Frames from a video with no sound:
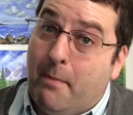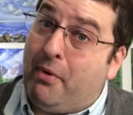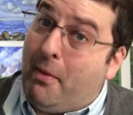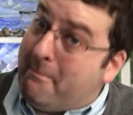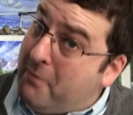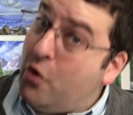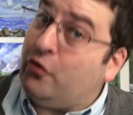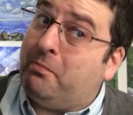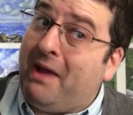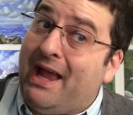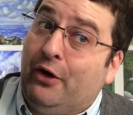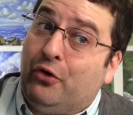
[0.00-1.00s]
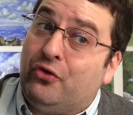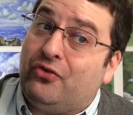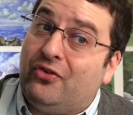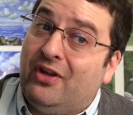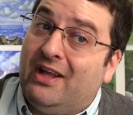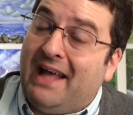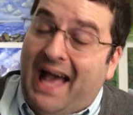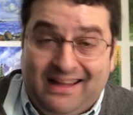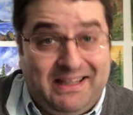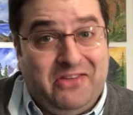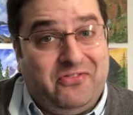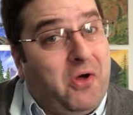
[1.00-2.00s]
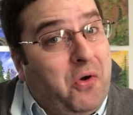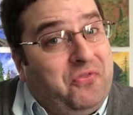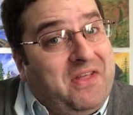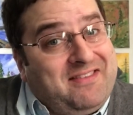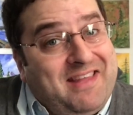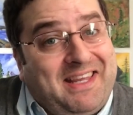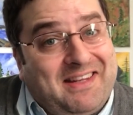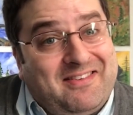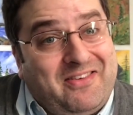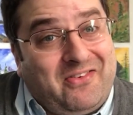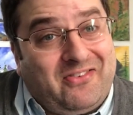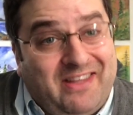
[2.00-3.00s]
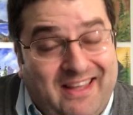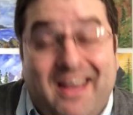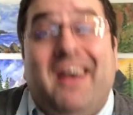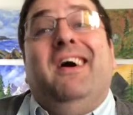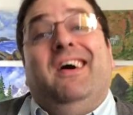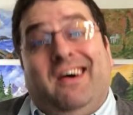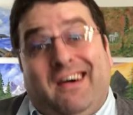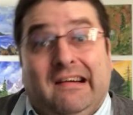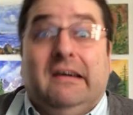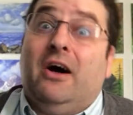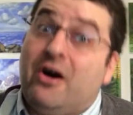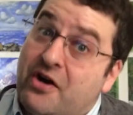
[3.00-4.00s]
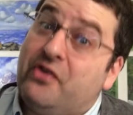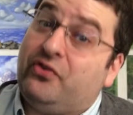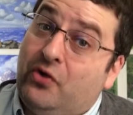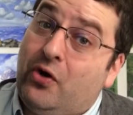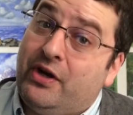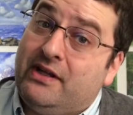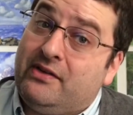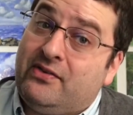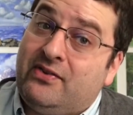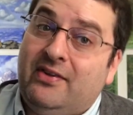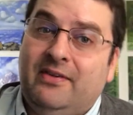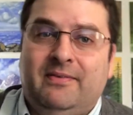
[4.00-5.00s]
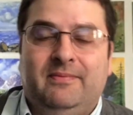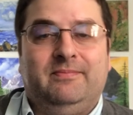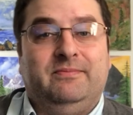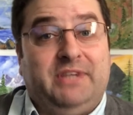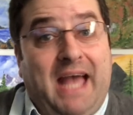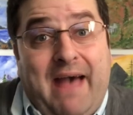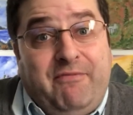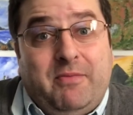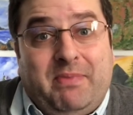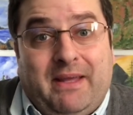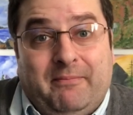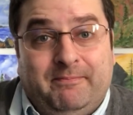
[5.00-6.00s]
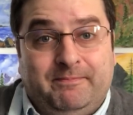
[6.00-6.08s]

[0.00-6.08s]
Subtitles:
but most painters, at least those that take it seriously, are historians. You have to be.